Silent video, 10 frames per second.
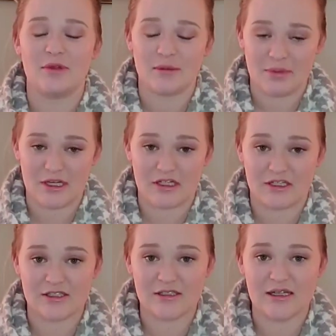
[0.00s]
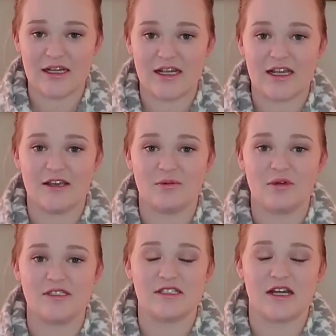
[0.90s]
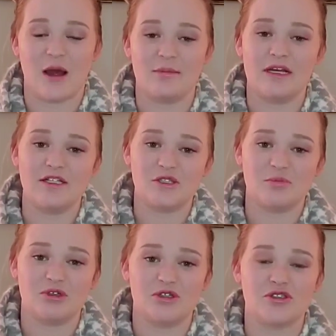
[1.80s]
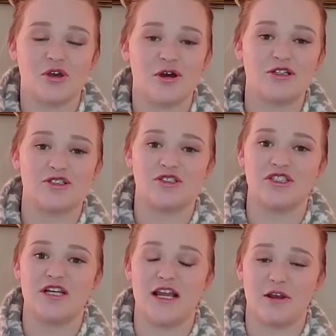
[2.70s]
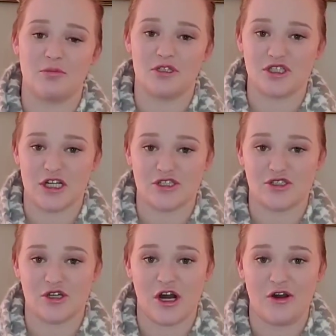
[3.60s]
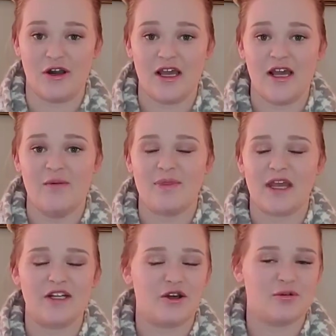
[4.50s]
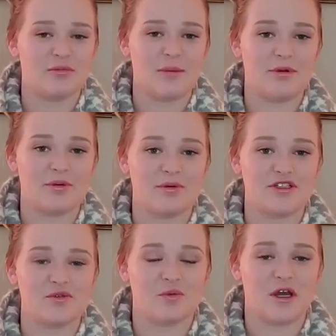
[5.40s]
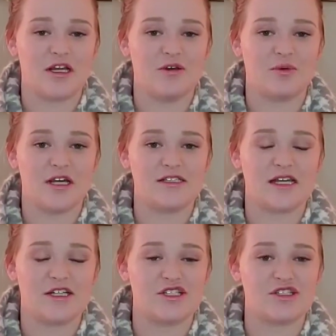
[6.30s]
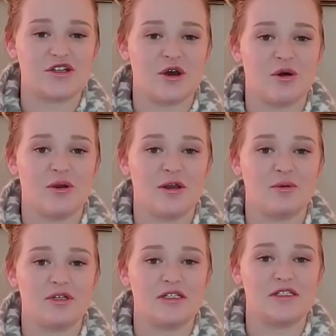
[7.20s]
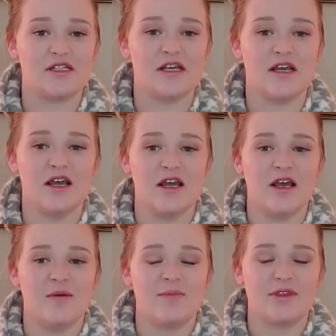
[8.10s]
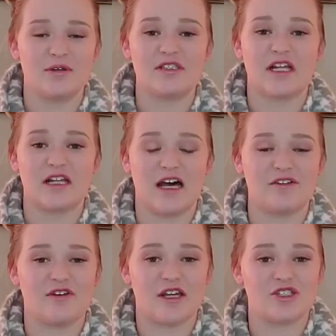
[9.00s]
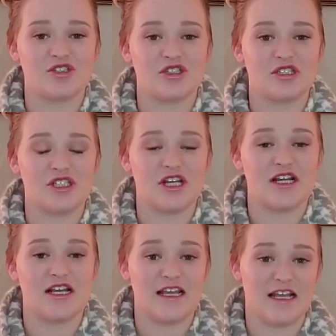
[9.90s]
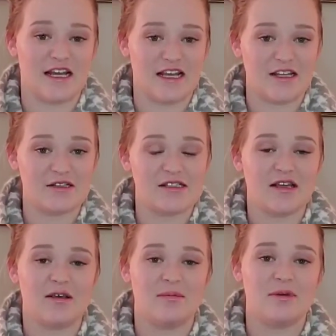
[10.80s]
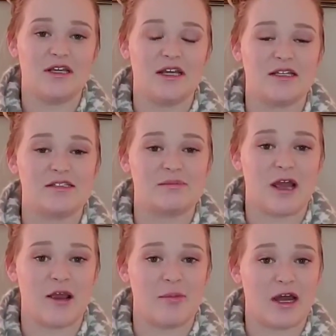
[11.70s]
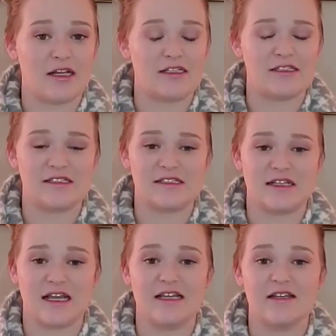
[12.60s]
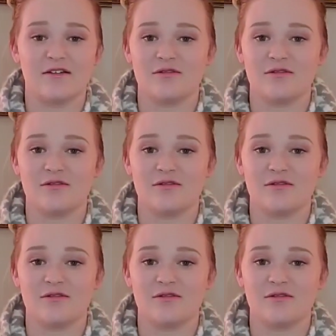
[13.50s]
the pill. It was a combination pill, so estrogen and progesterone. I don't remember which one it was. I just know there was a lot of estrogen in it because my body doesn't like